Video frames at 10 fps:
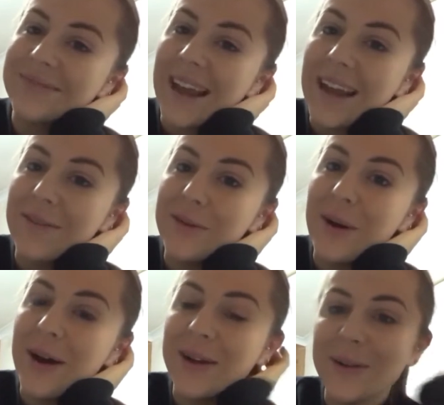Hey
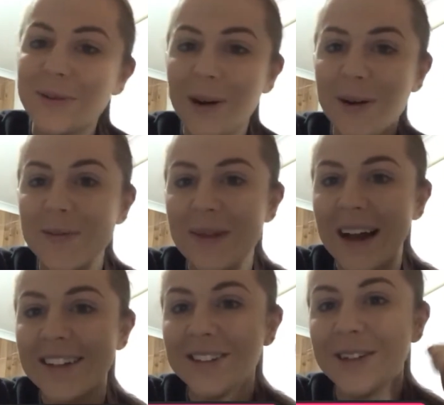everyone, welcome
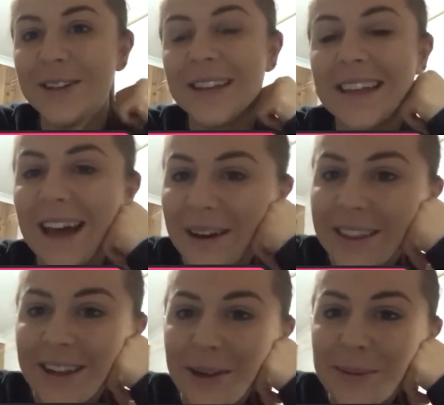back to The
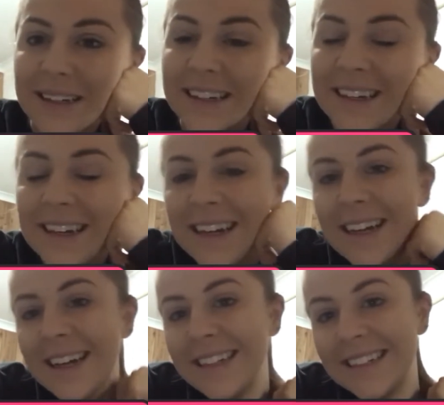Healthy Human.
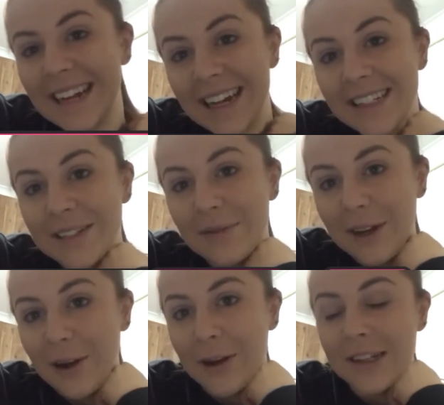Today's
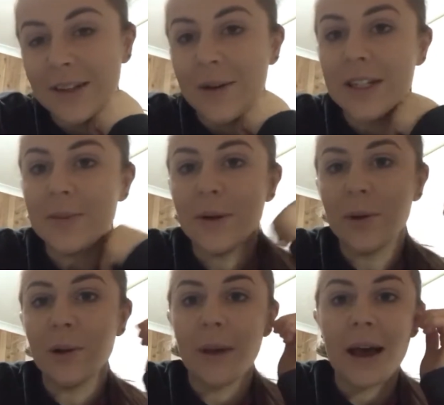video is going to be
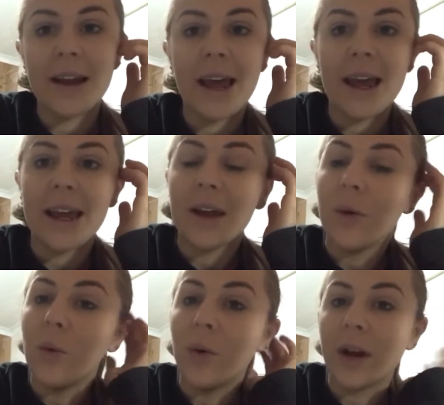all about
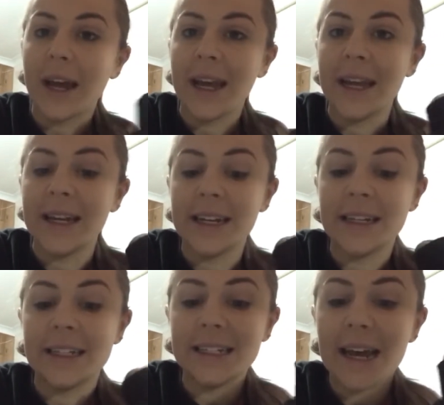what I eat in
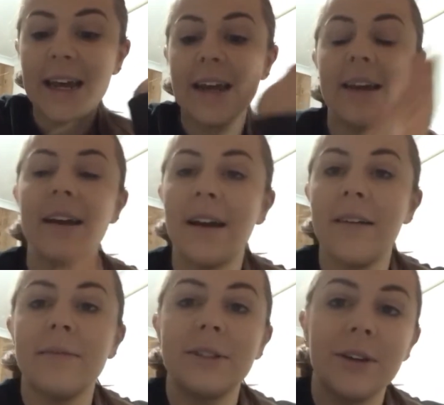a day.
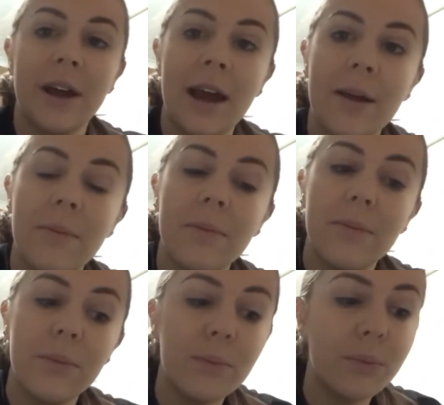So
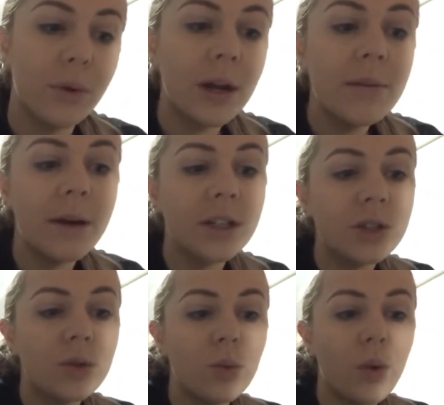I'm pretty
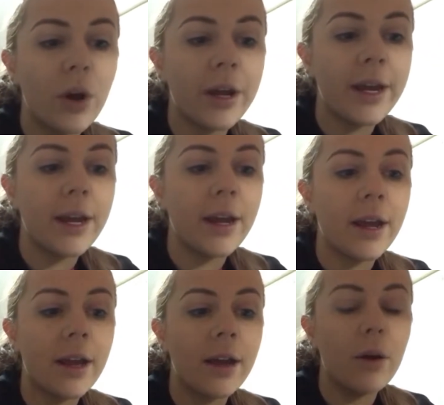much
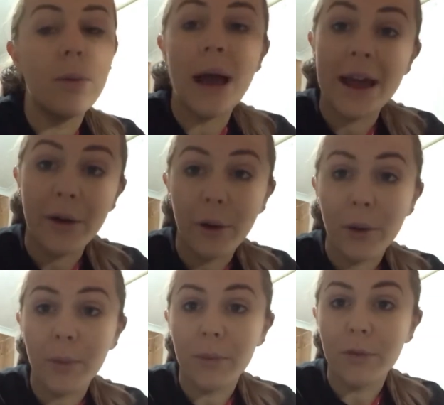working at
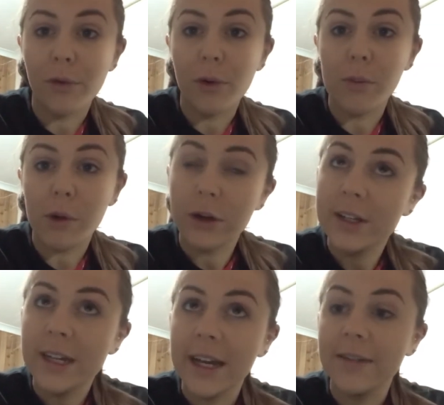home for
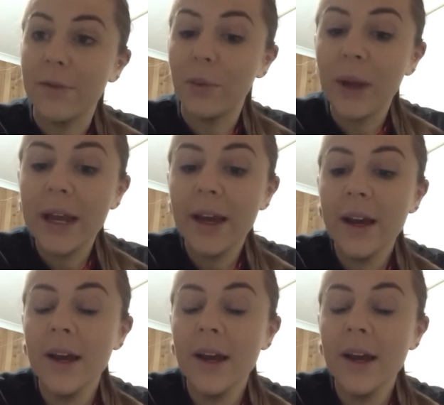most days of the week.